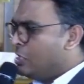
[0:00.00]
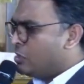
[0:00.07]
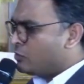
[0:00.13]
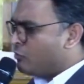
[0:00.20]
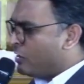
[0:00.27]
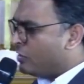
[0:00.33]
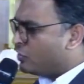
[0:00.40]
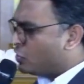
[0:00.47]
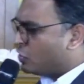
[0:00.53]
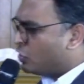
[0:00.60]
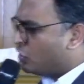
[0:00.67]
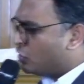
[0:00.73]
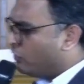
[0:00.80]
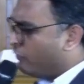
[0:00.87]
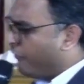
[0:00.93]

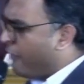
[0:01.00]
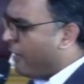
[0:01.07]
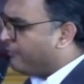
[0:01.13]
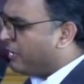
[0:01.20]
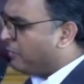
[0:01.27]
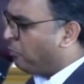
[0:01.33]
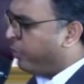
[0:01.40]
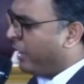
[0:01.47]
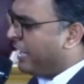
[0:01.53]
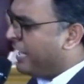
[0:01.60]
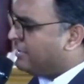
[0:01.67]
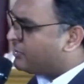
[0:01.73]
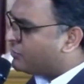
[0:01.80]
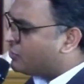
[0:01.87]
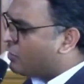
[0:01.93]
transition from that
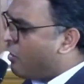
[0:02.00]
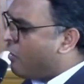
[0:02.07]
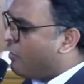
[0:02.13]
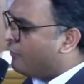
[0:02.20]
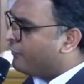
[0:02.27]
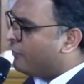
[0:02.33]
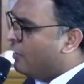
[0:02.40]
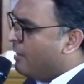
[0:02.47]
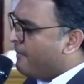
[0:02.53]
place of